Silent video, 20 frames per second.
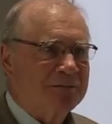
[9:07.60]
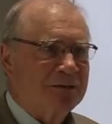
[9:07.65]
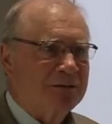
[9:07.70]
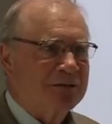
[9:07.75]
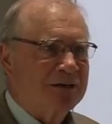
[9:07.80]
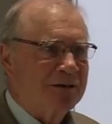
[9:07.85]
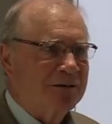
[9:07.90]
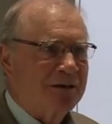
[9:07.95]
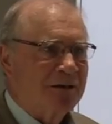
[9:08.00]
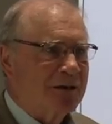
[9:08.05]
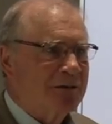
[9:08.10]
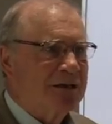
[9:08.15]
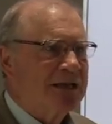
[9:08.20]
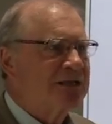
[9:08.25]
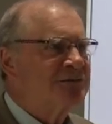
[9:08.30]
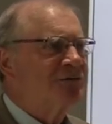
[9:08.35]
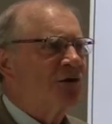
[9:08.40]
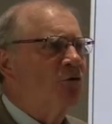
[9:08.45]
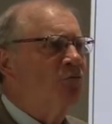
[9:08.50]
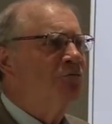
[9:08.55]
uh,
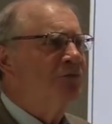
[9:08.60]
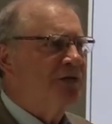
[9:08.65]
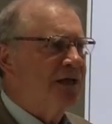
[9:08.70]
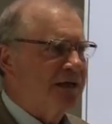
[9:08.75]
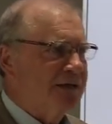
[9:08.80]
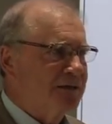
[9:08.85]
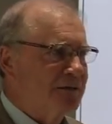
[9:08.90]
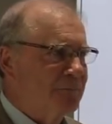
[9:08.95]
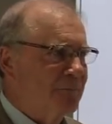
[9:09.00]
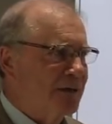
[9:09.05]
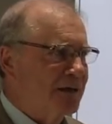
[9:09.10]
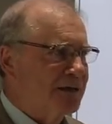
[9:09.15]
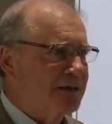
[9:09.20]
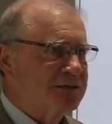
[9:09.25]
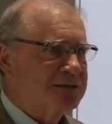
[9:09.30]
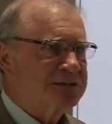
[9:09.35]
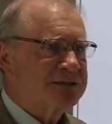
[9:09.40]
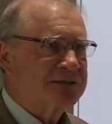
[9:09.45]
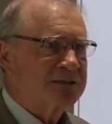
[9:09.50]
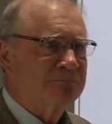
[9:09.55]
its own data by
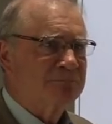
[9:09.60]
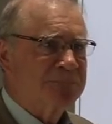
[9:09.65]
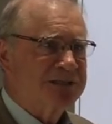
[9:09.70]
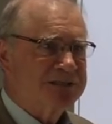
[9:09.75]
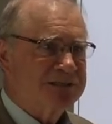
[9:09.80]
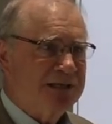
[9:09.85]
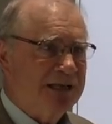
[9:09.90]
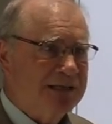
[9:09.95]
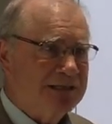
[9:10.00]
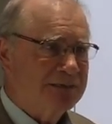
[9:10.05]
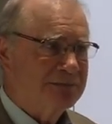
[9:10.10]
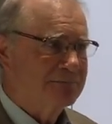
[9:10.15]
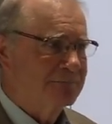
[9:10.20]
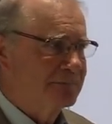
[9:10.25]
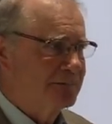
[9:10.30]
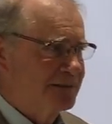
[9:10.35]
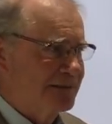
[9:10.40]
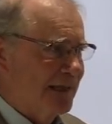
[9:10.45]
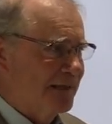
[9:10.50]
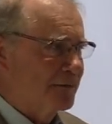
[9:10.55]
its mistake
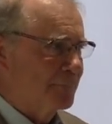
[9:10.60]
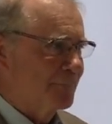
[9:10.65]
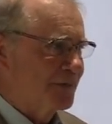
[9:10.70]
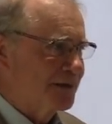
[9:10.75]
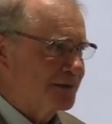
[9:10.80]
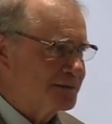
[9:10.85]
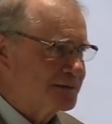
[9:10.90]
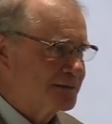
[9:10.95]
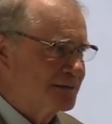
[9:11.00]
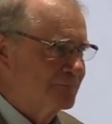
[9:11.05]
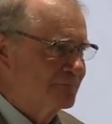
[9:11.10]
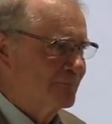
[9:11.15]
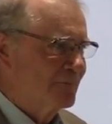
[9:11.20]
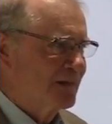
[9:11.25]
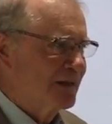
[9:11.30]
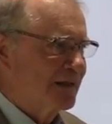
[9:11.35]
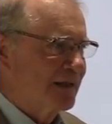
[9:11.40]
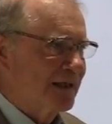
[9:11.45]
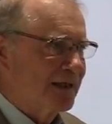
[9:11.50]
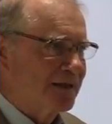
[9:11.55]
database
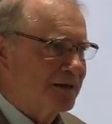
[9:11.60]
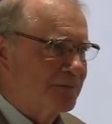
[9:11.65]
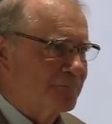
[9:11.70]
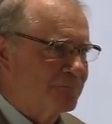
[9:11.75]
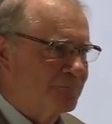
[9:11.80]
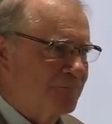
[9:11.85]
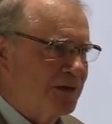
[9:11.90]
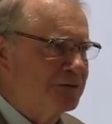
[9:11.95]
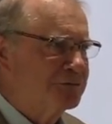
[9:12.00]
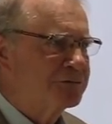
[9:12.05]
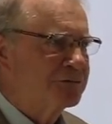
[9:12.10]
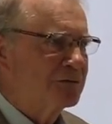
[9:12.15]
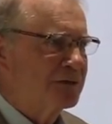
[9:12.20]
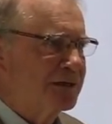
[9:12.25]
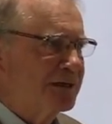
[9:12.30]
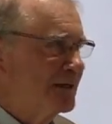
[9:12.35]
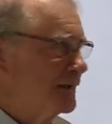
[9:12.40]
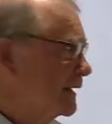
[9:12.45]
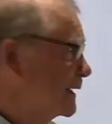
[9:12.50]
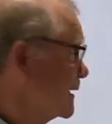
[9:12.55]
and
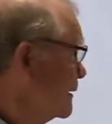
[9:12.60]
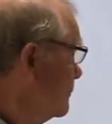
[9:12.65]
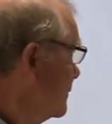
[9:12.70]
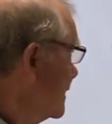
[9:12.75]
eventually, like a